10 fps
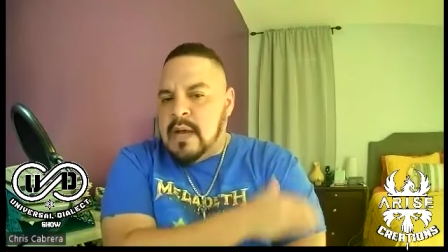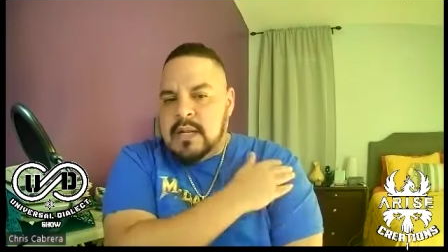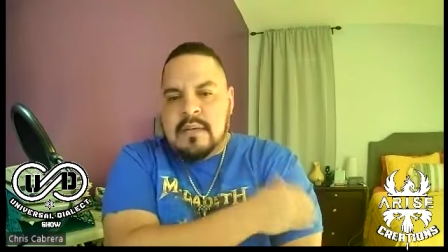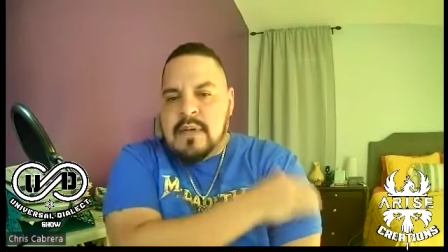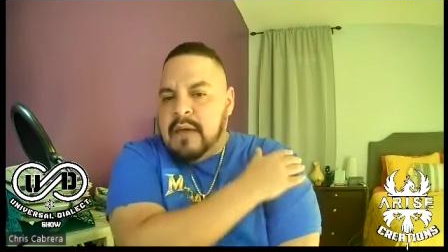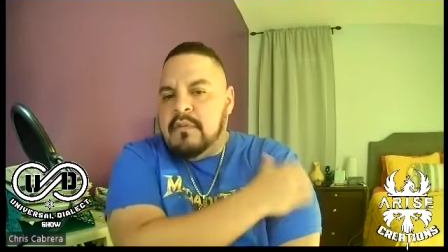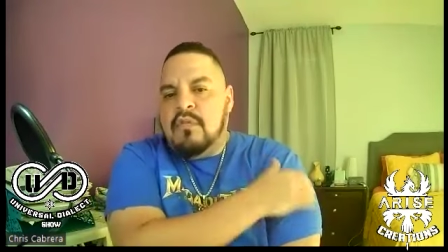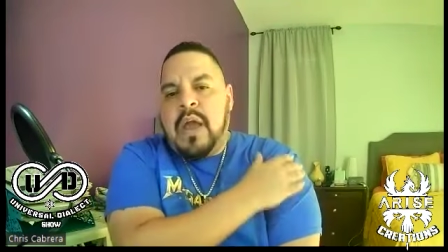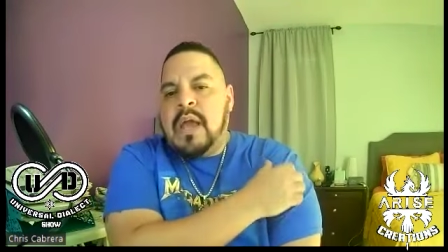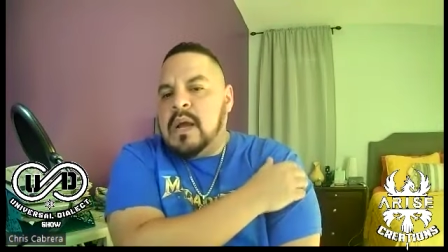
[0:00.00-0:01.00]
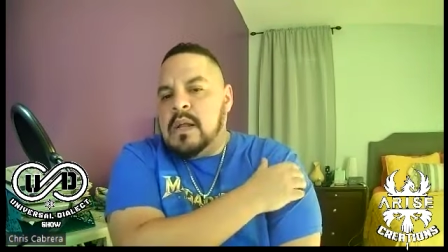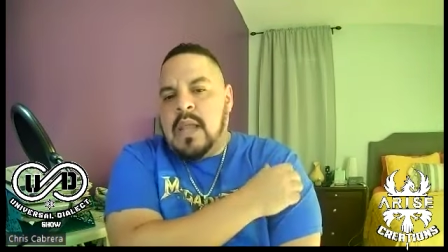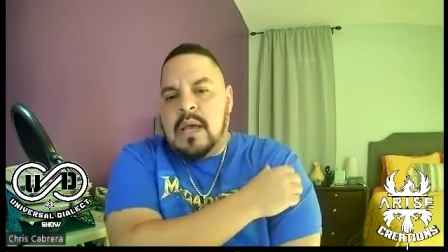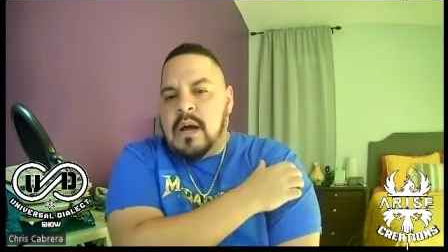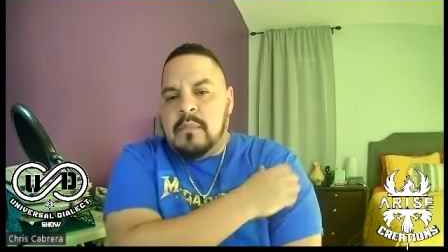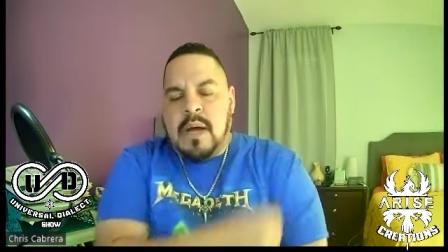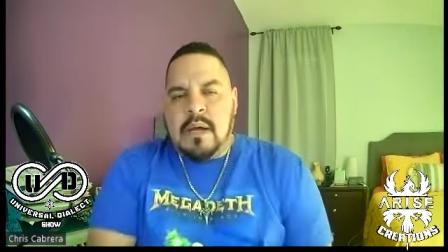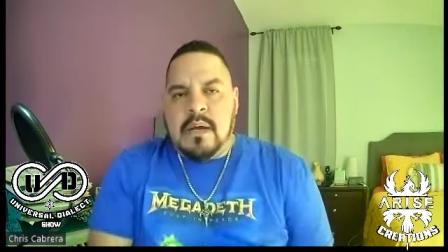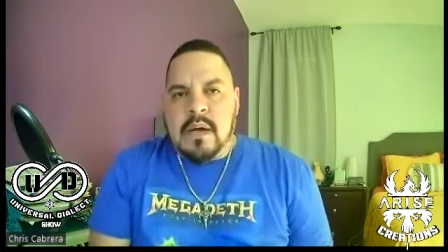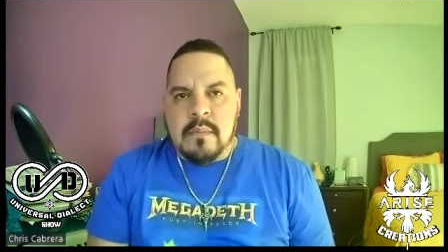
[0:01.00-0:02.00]
I didn't even have a rank like on
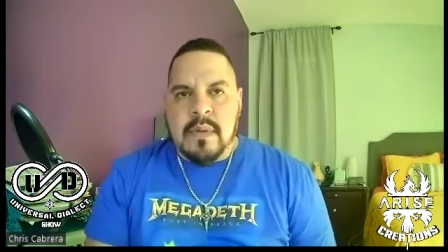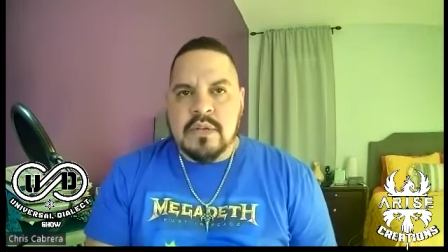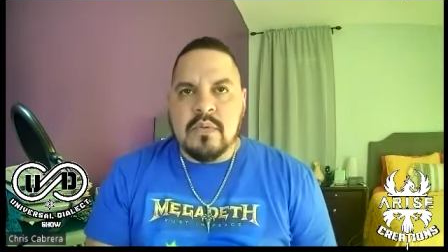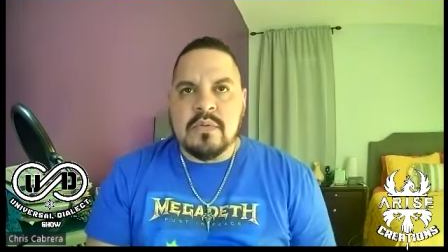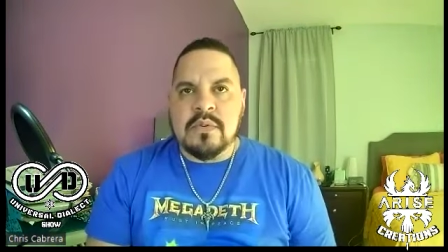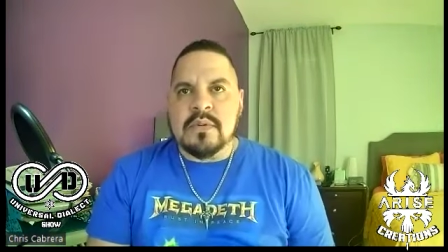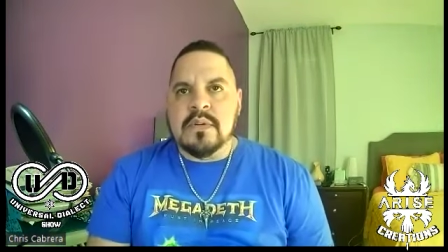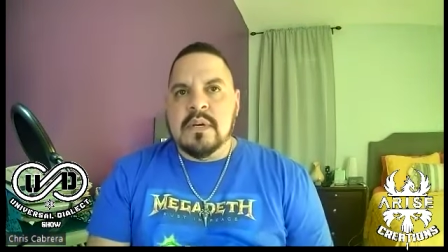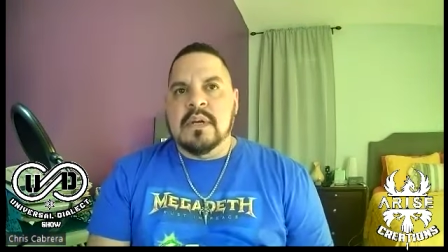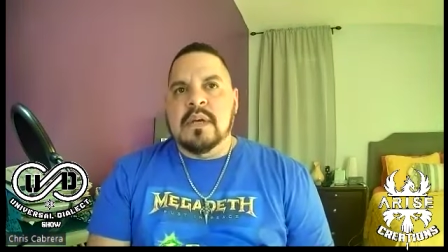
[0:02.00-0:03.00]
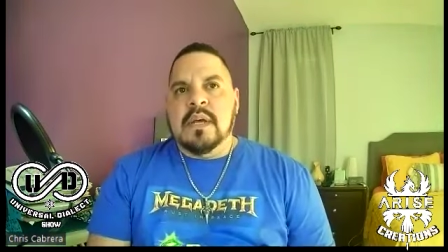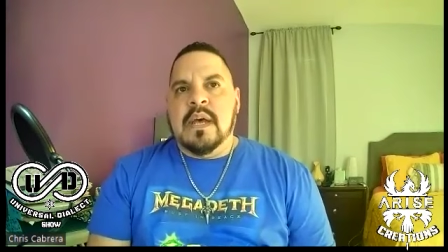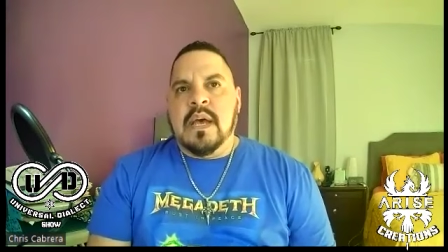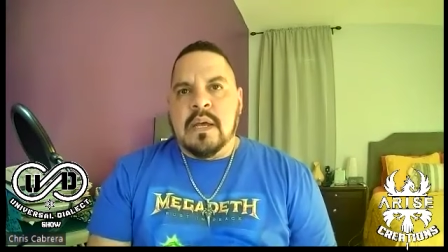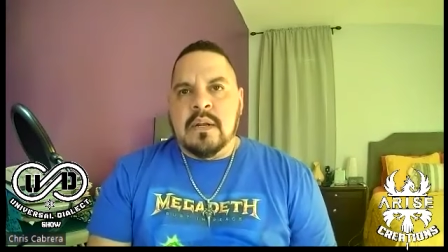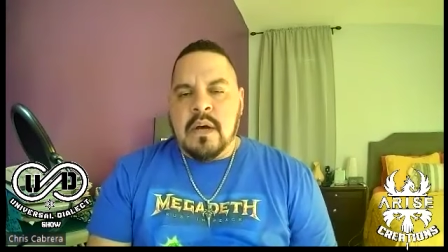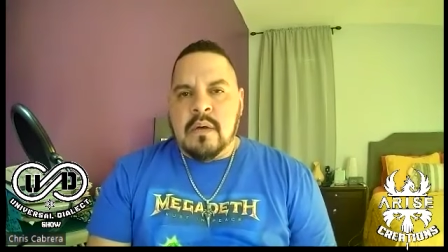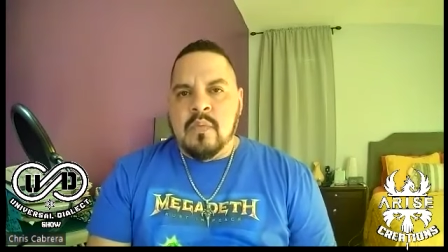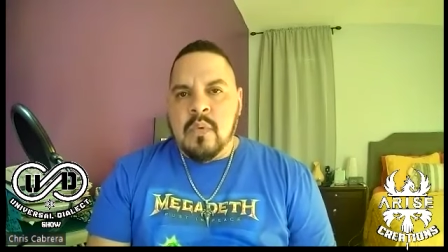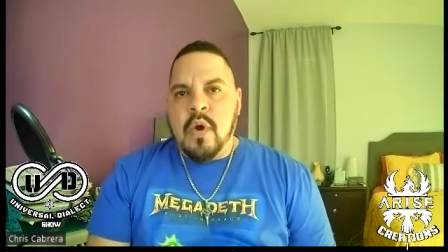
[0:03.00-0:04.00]
my on my shoulder, and
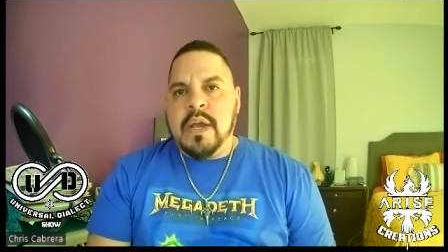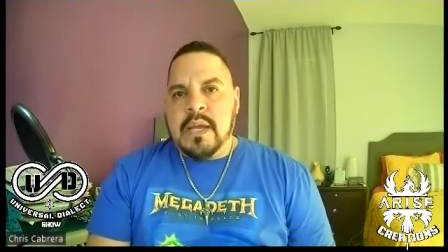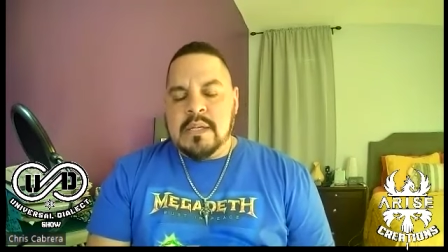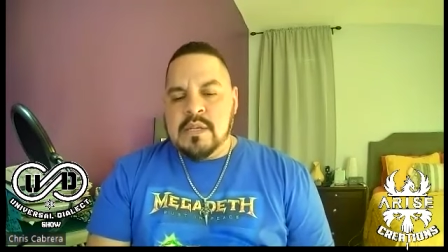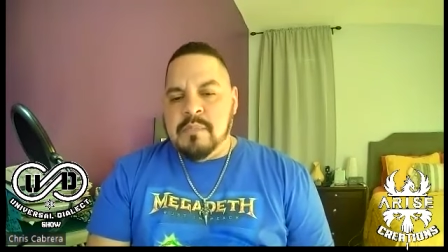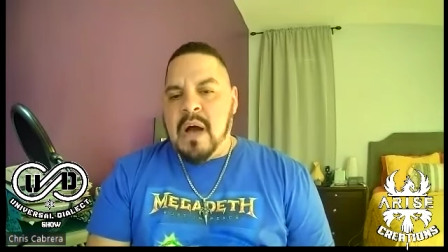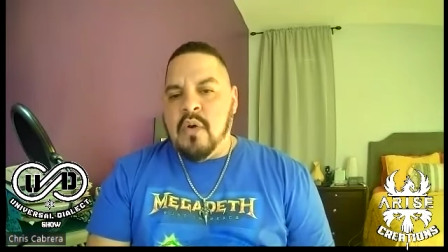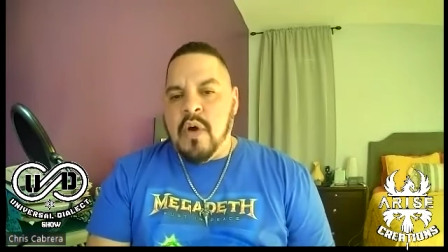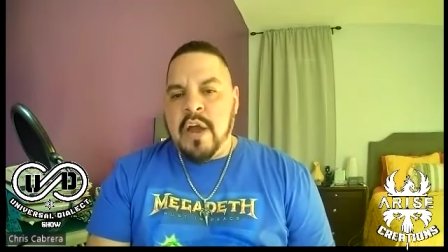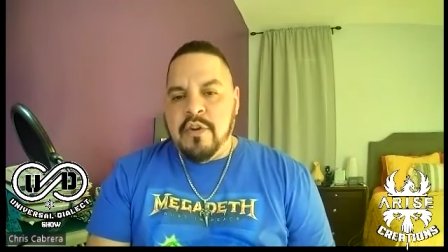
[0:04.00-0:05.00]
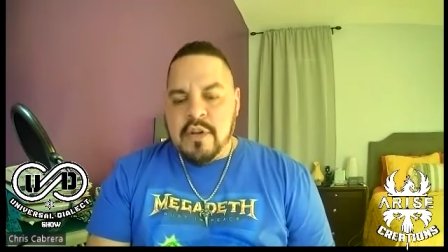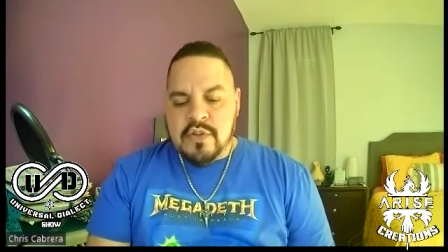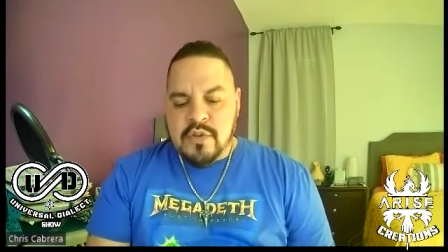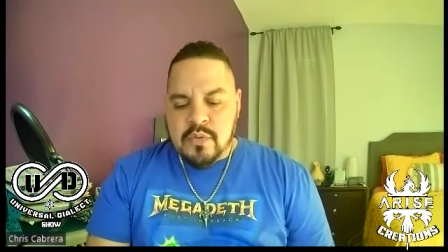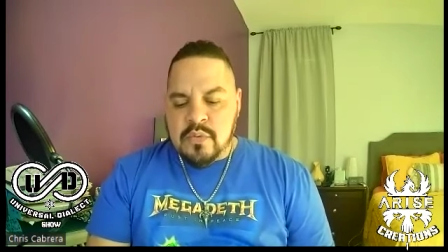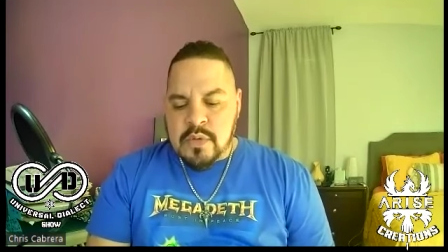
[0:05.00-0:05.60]
uh, we're working in this spot called Area Two.